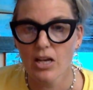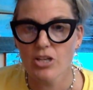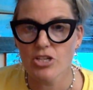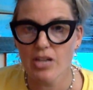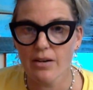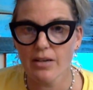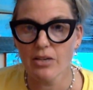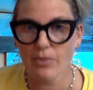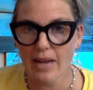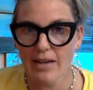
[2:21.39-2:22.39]
sharing
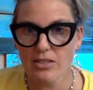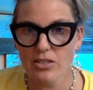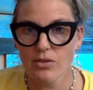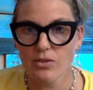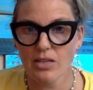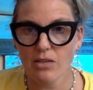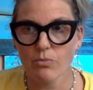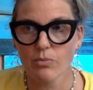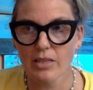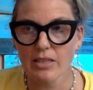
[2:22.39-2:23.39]
gratitude
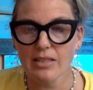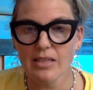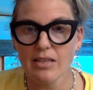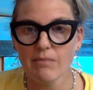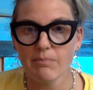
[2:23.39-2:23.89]
can really